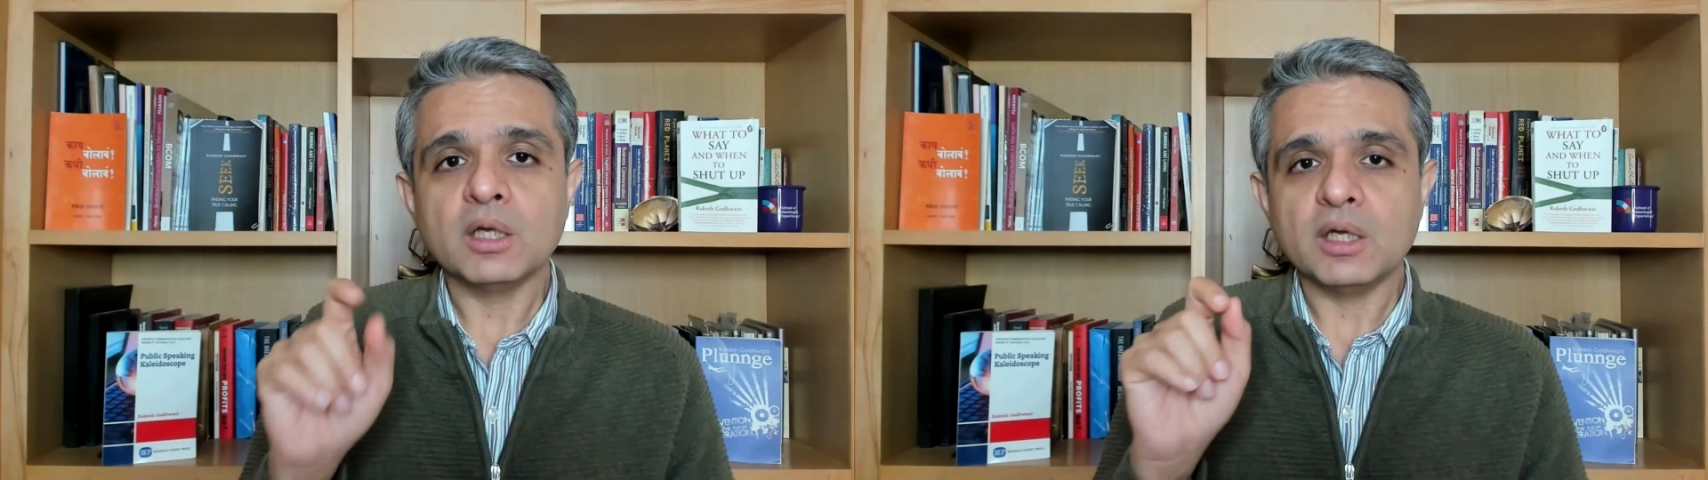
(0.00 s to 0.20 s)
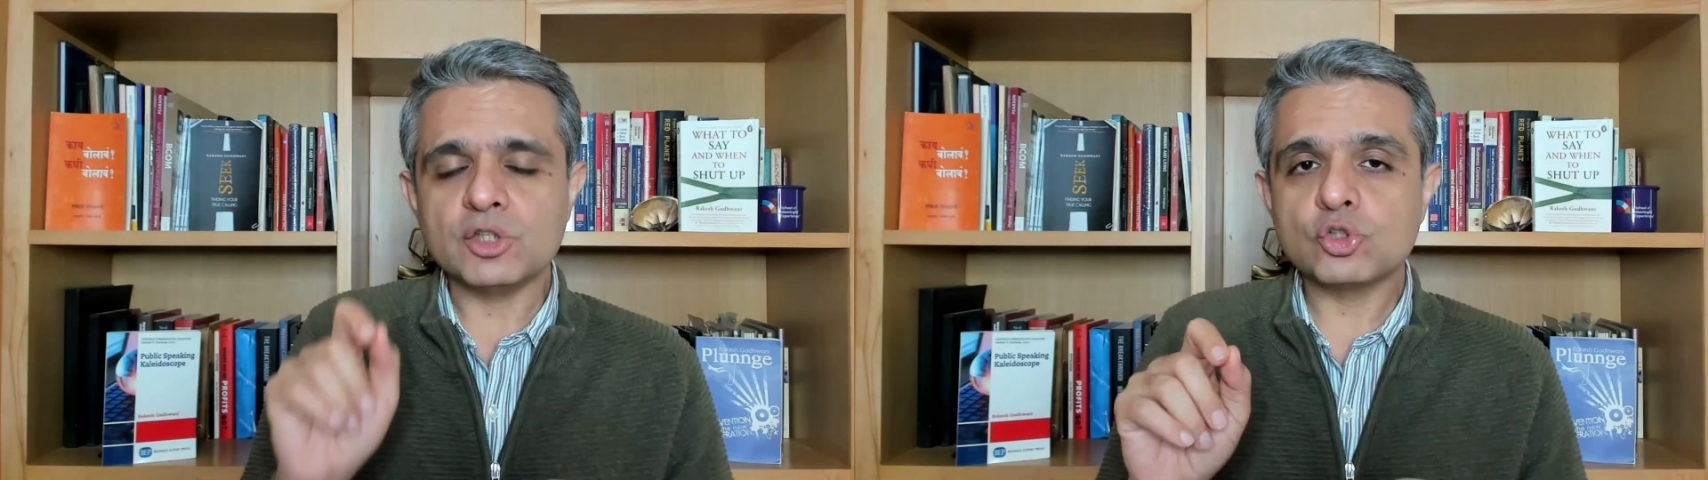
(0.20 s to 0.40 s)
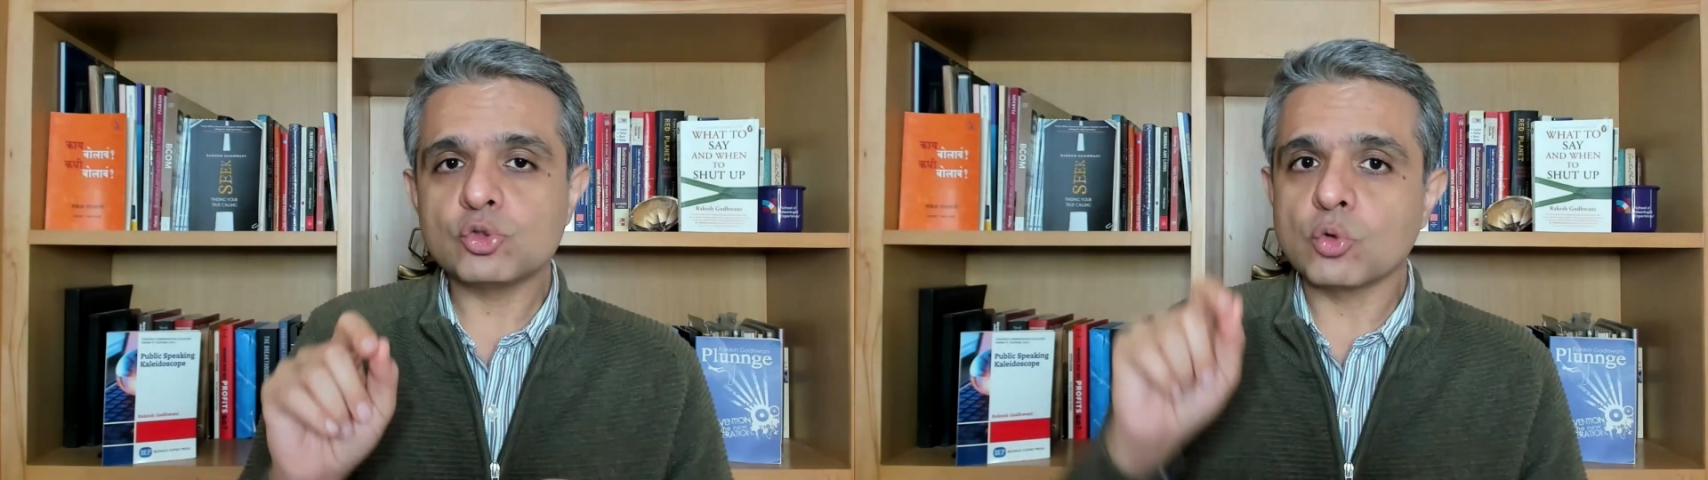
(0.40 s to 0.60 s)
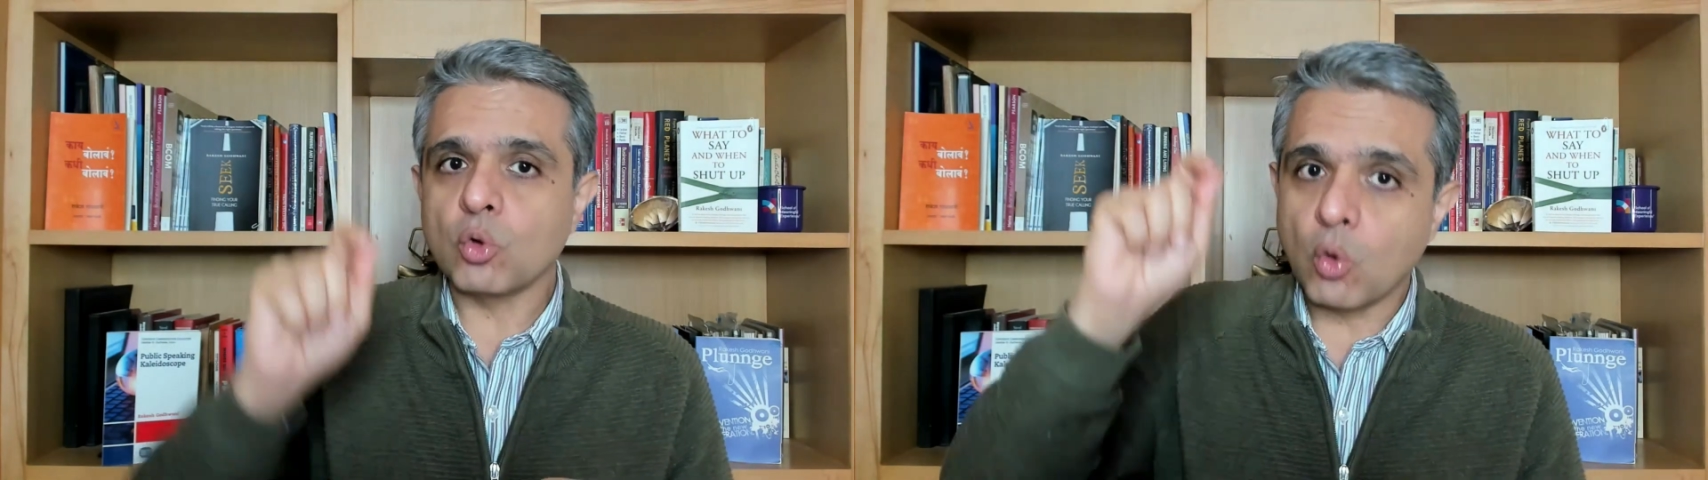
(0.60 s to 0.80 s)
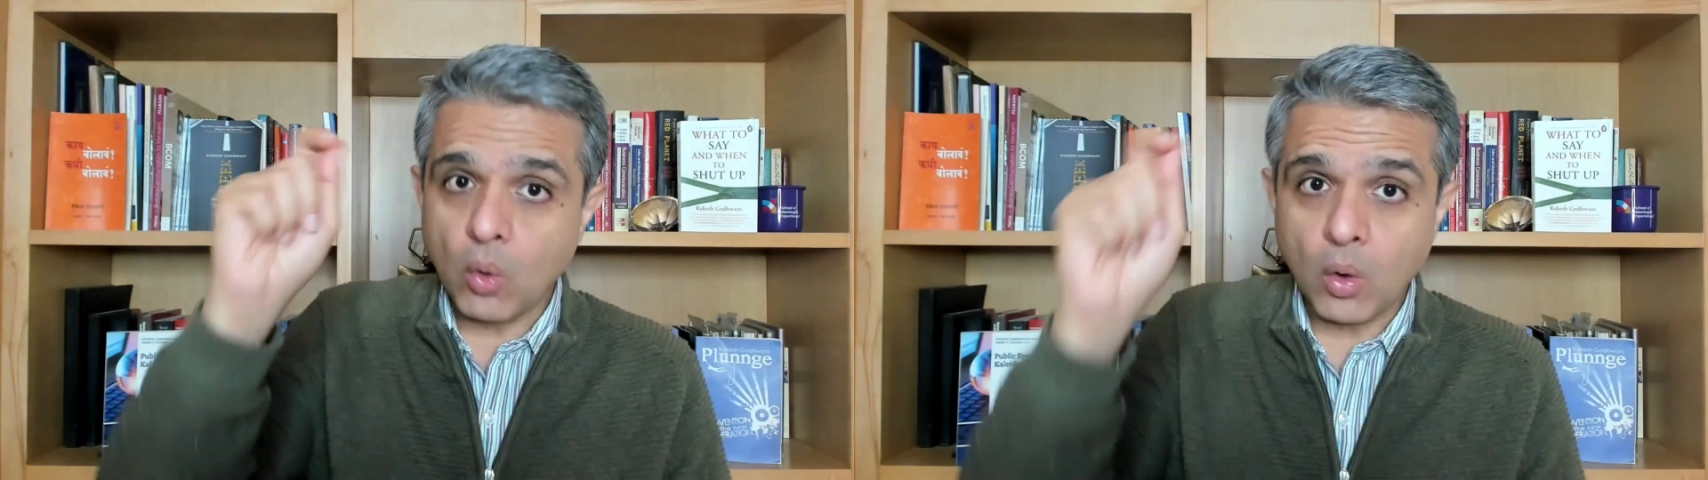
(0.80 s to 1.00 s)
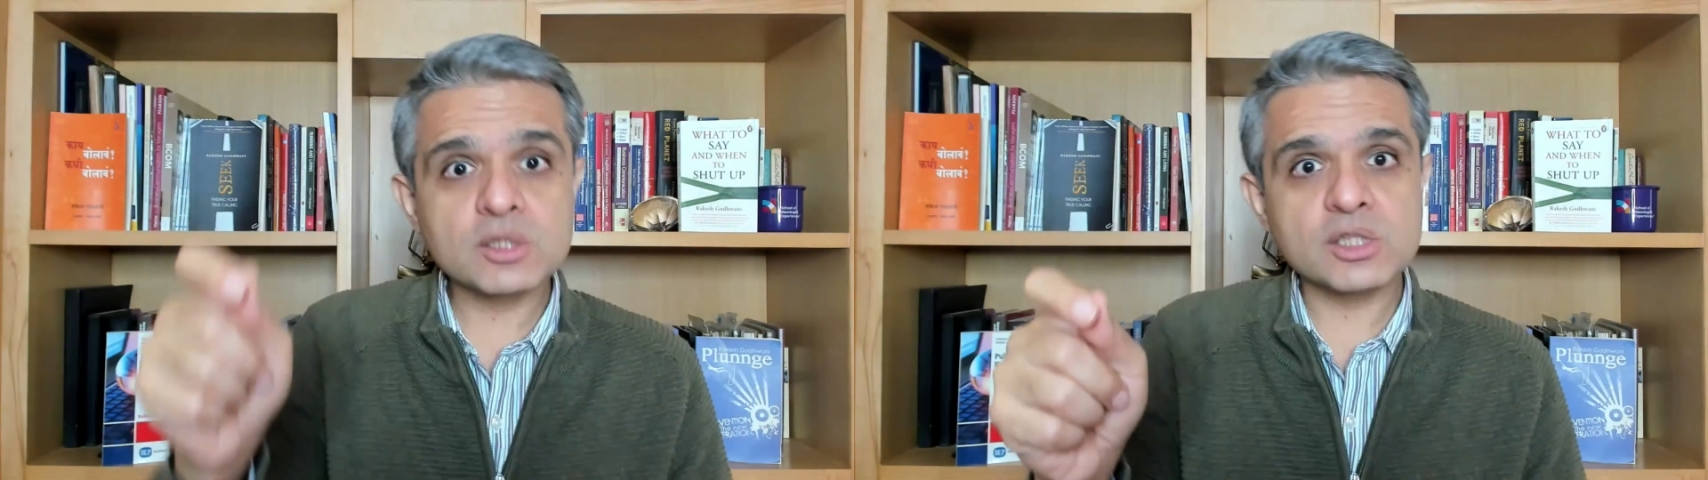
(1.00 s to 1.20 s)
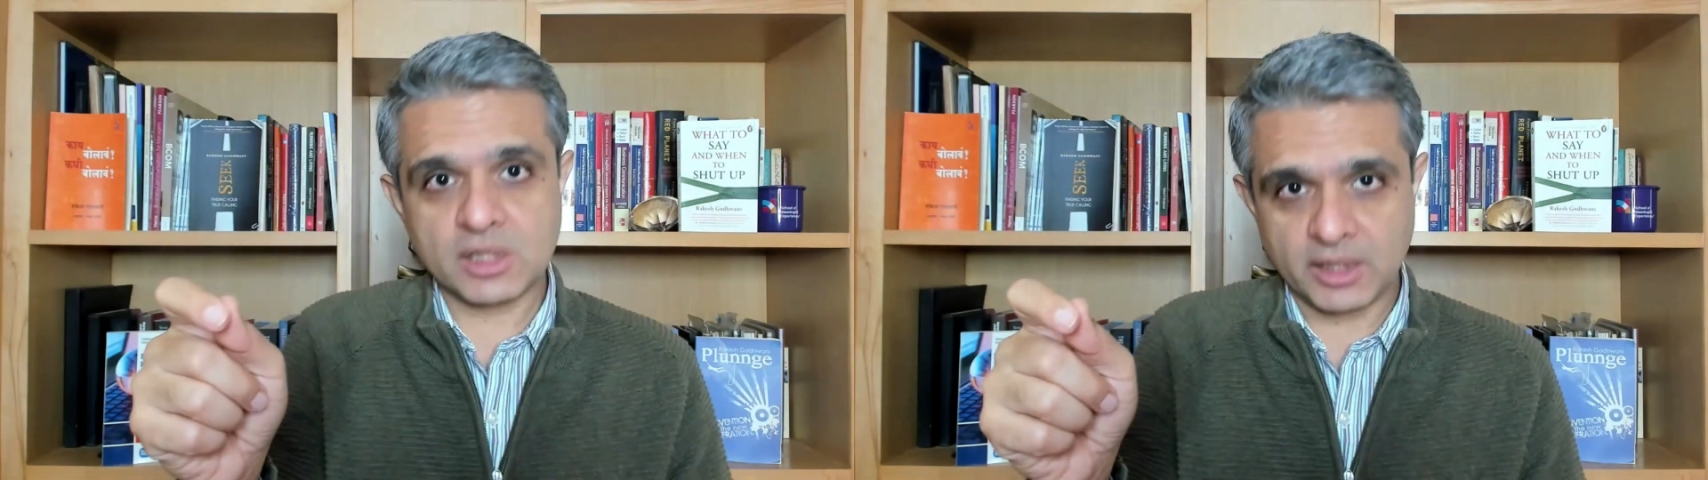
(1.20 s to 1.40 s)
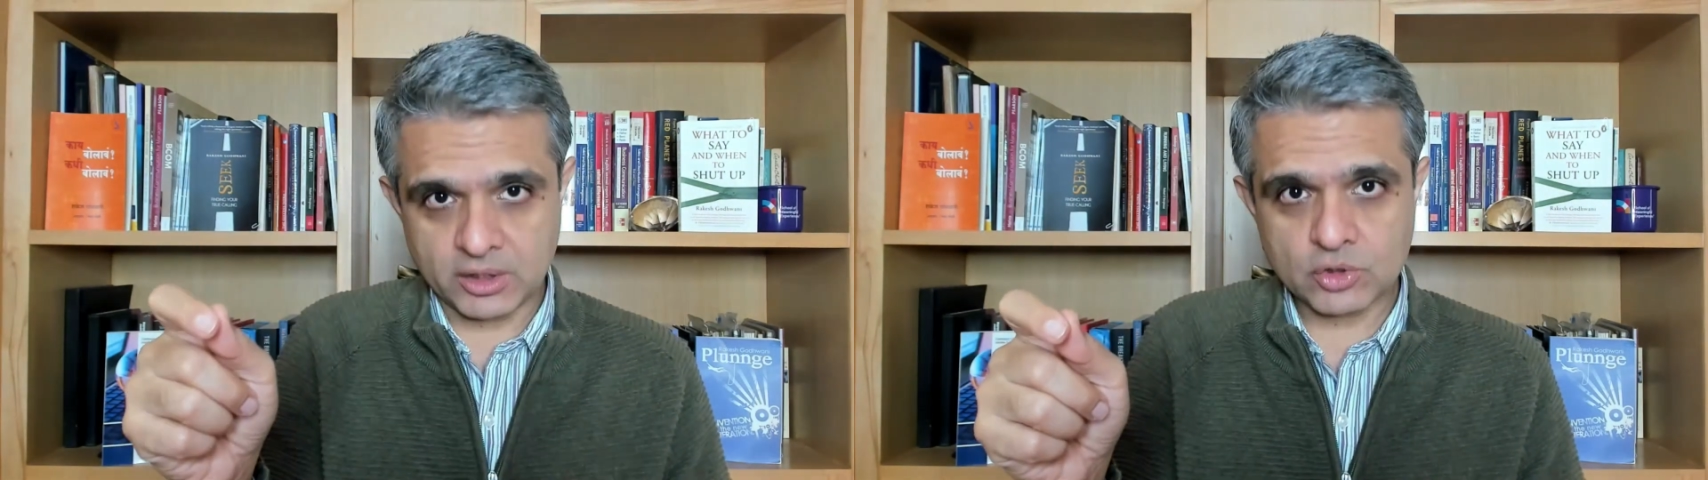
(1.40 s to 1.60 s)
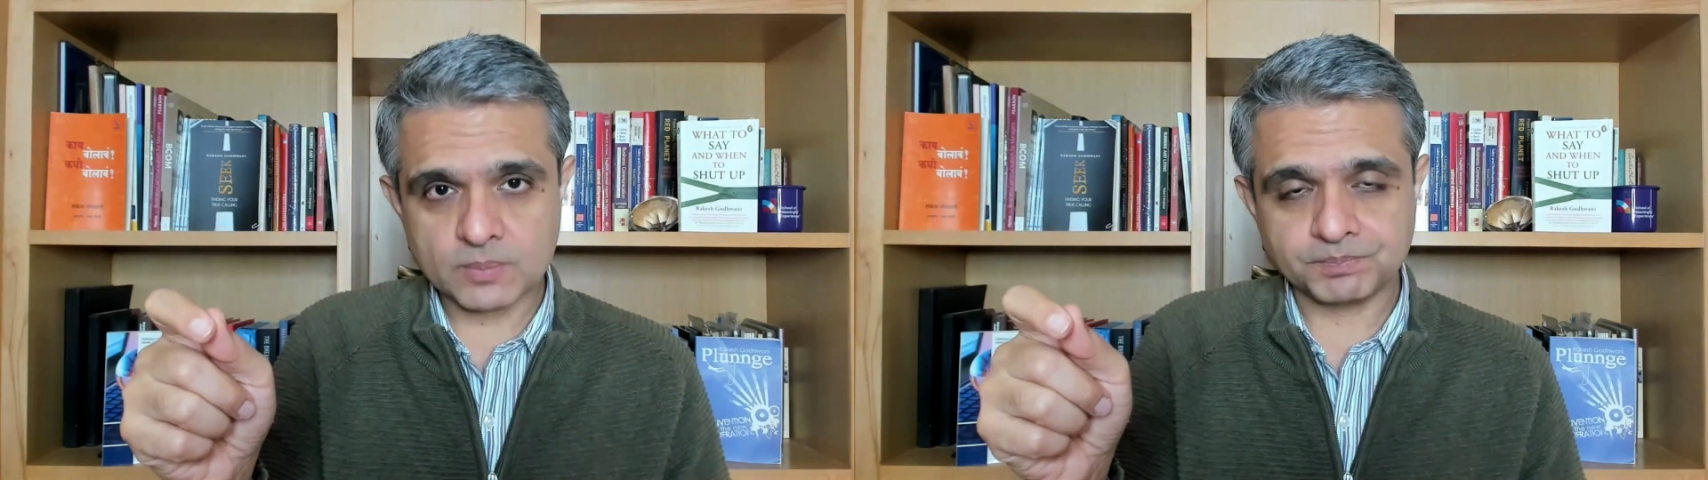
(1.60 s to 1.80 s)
is to go on stage,